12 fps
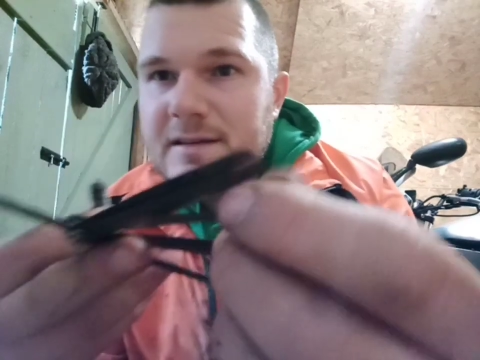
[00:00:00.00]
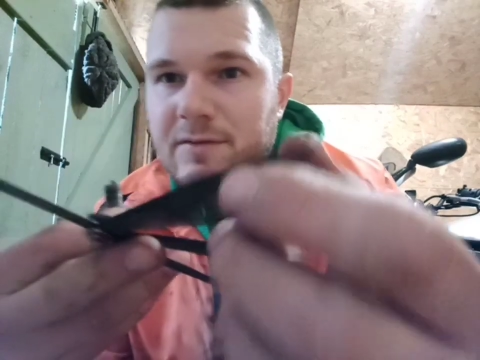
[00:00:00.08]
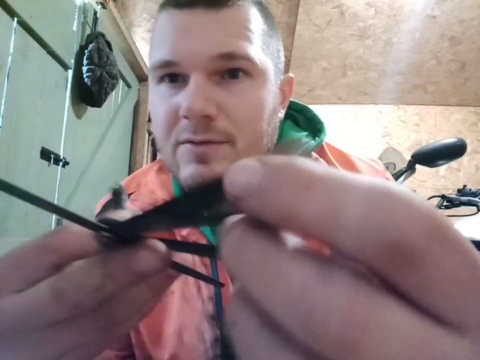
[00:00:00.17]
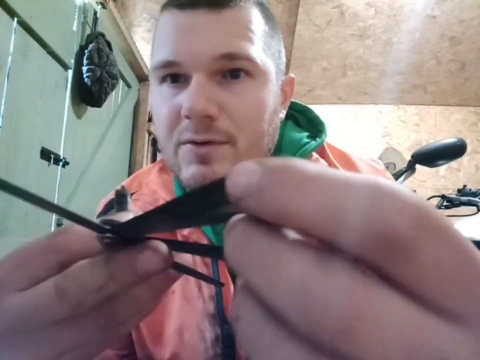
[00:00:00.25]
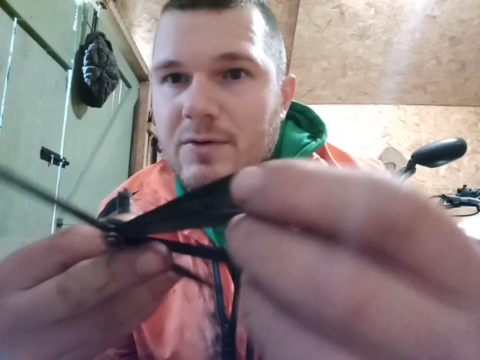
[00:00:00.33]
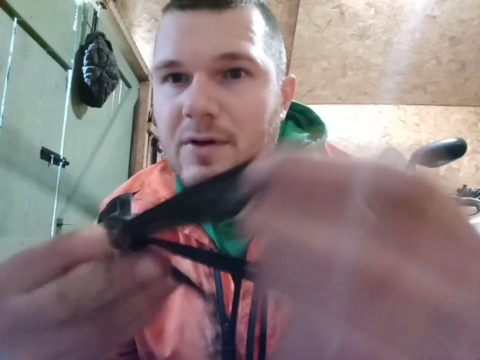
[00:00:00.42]

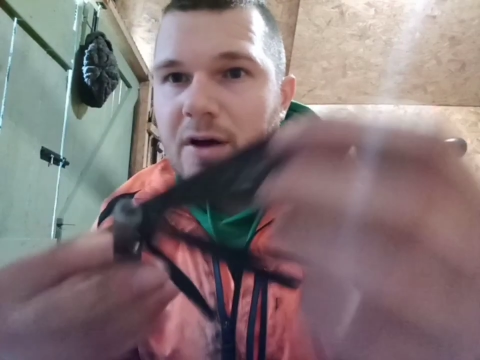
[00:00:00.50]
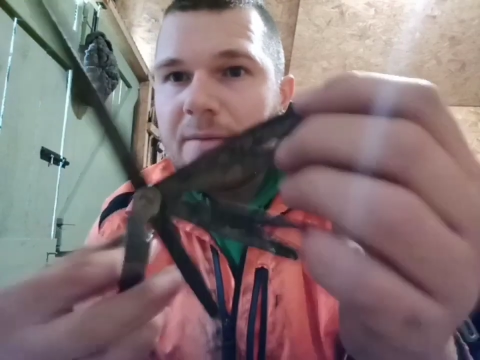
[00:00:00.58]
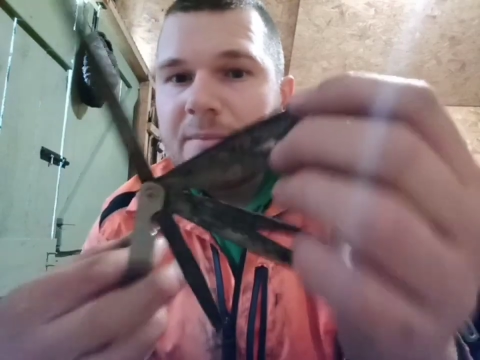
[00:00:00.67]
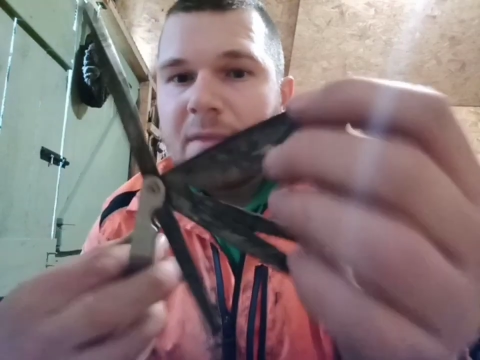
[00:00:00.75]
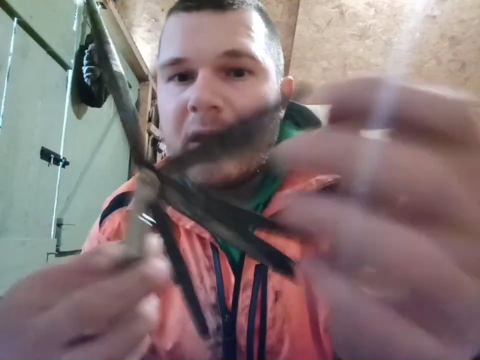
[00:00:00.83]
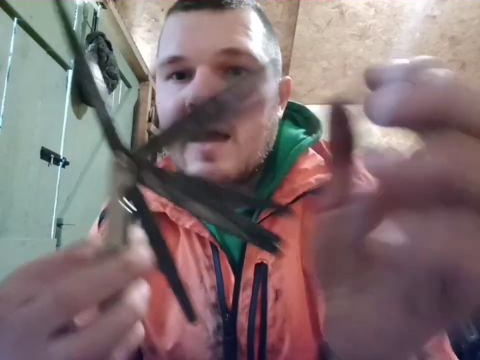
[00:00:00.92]
They've all
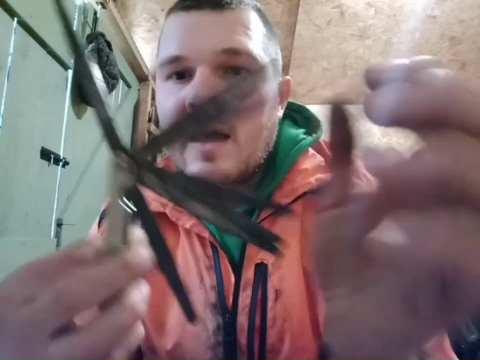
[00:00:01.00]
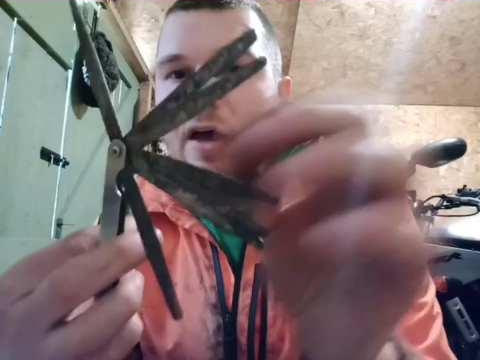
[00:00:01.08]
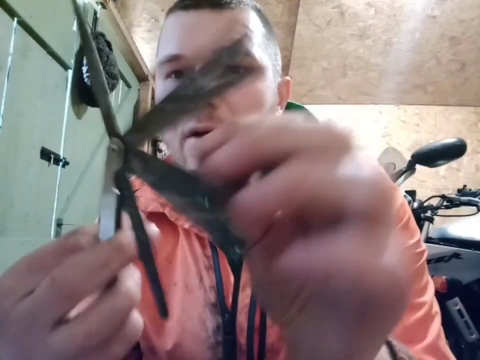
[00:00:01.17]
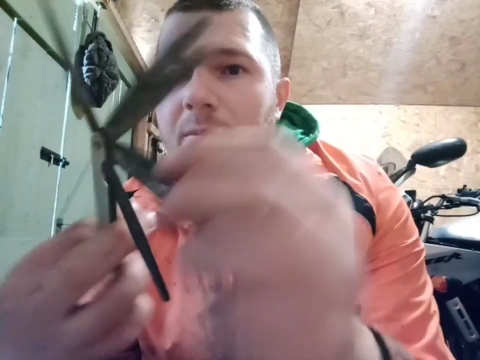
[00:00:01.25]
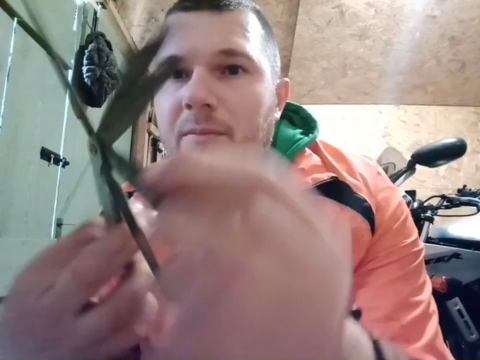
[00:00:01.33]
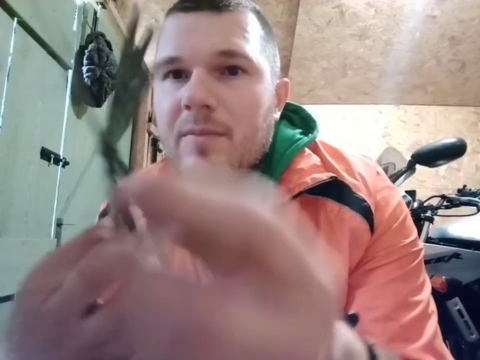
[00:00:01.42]
got
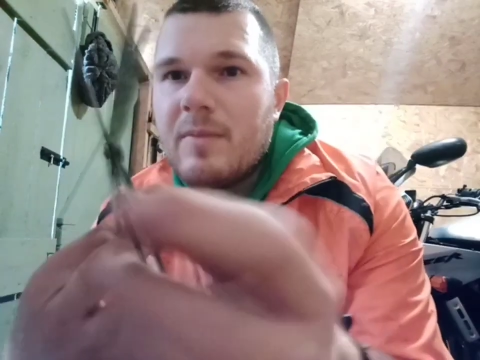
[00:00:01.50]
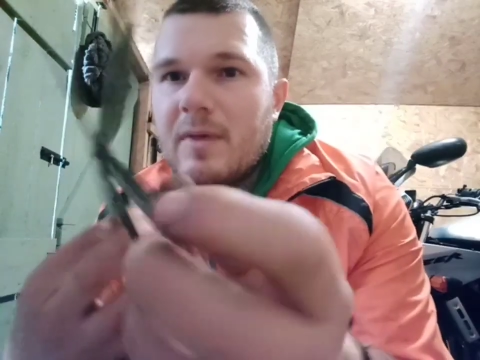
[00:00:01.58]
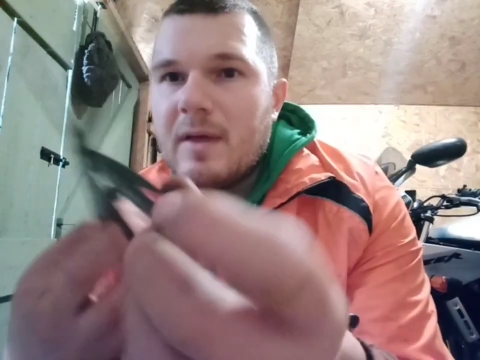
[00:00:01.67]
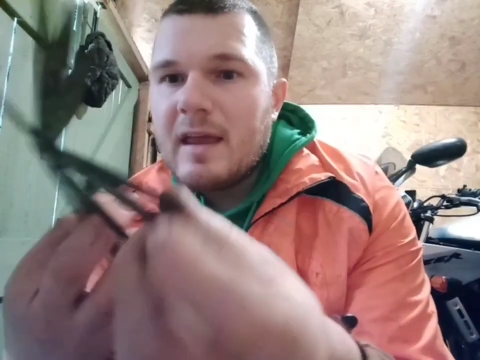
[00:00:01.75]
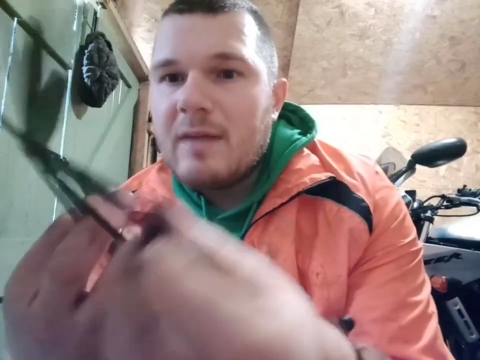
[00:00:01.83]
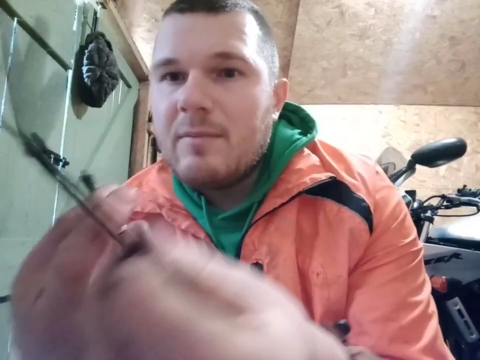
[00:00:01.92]

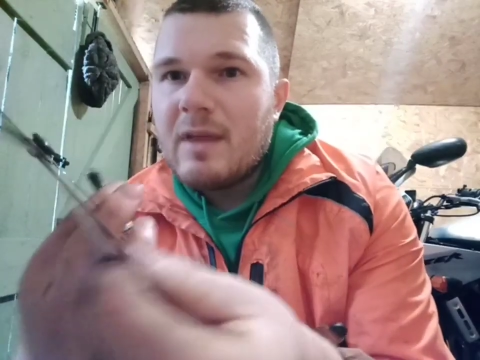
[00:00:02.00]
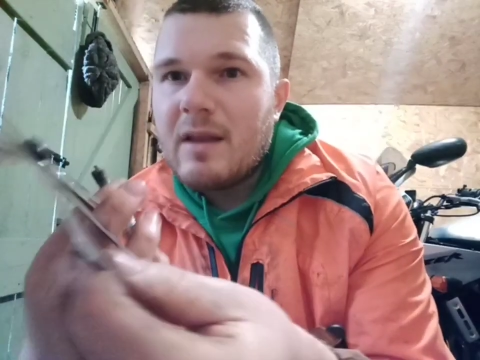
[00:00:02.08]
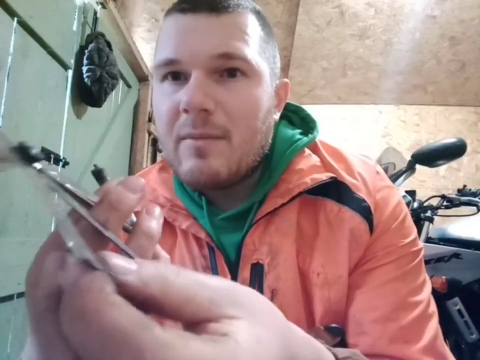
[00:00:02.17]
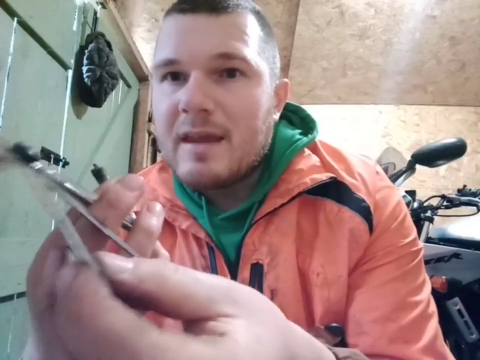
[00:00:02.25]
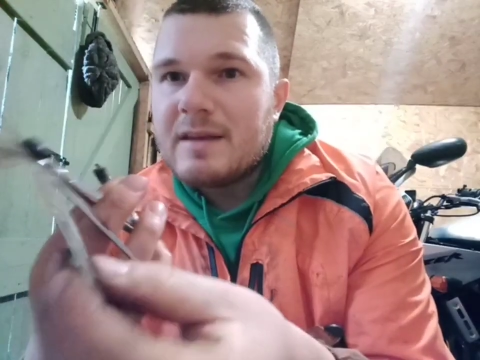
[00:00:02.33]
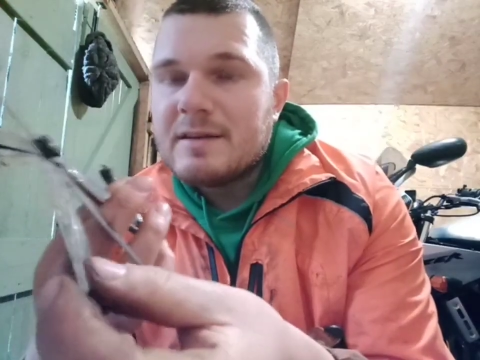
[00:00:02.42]
in
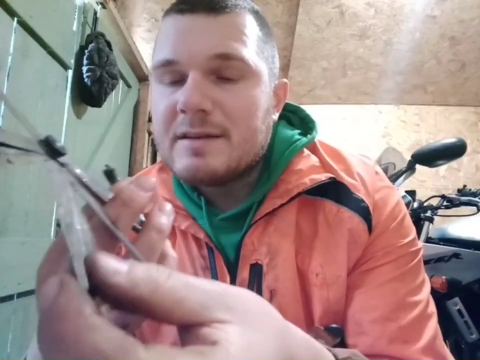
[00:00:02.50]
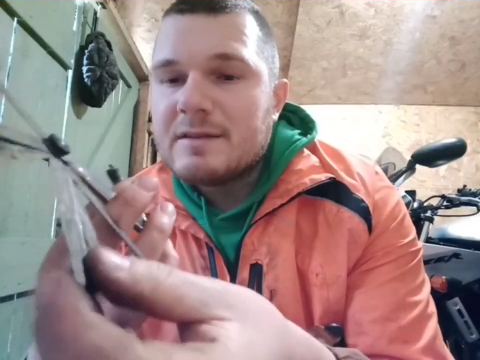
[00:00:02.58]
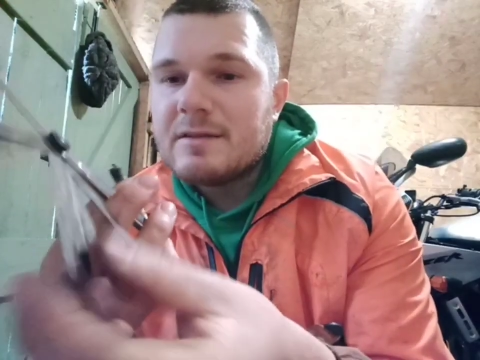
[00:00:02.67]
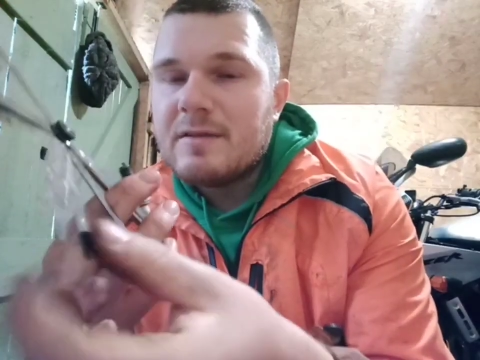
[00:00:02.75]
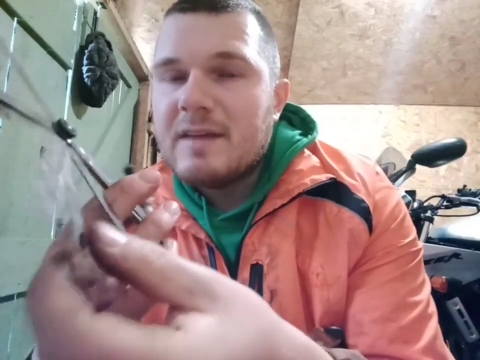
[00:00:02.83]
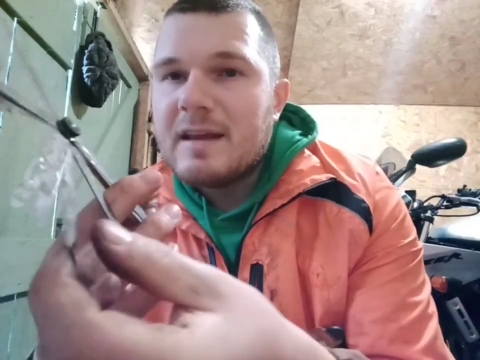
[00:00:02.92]

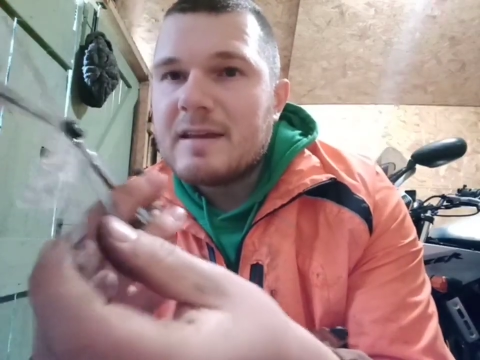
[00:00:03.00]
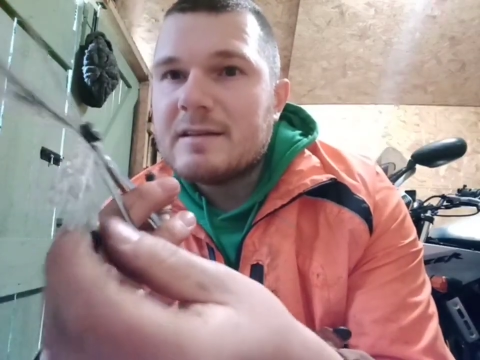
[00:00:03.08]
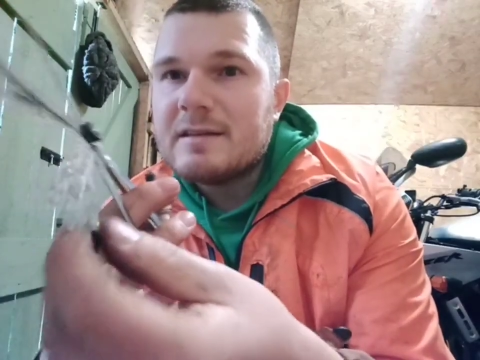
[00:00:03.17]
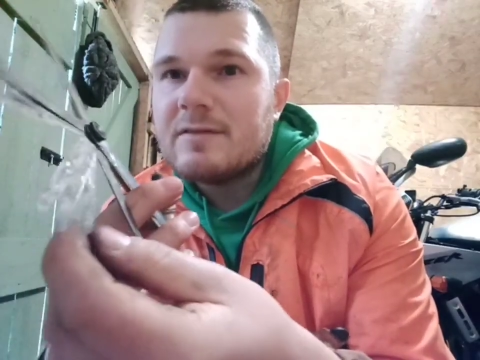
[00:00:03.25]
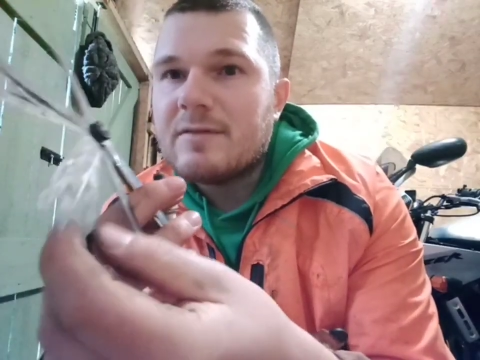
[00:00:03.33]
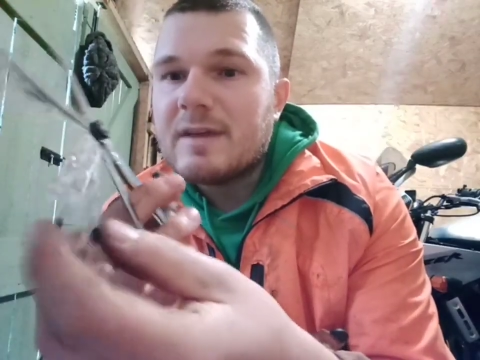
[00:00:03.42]
millimeters the
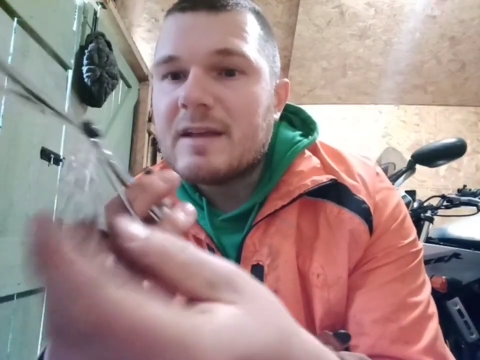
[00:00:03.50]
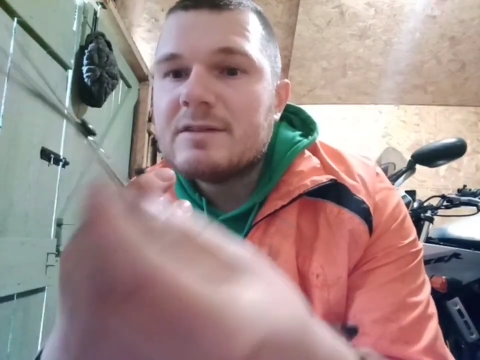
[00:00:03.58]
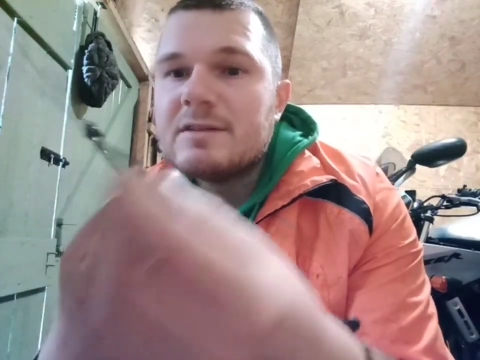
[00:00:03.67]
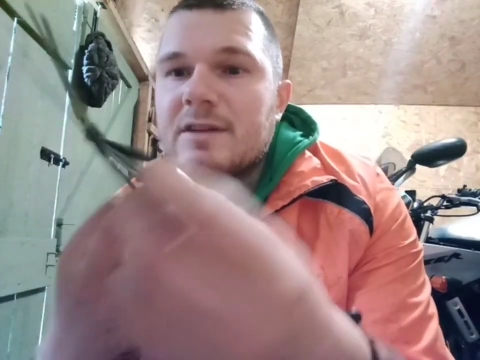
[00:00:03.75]
thicknesses of each,